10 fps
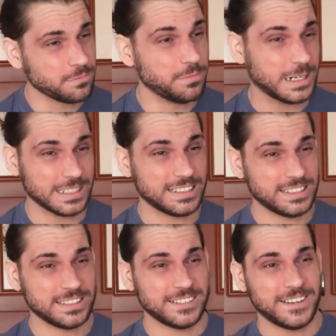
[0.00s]
but
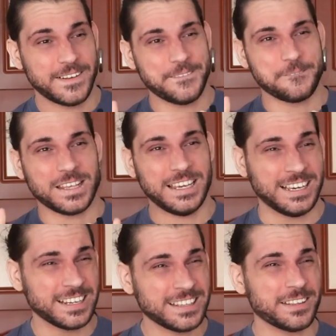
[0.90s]
he
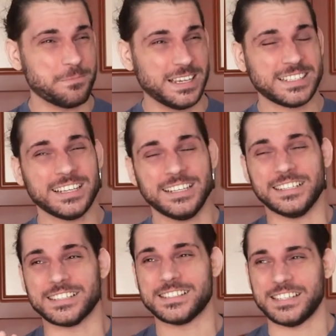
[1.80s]
cut basically
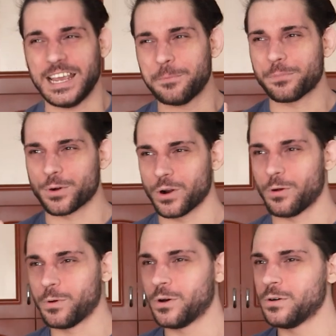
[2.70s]
the same
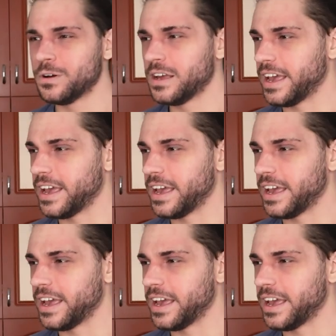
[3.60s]
promo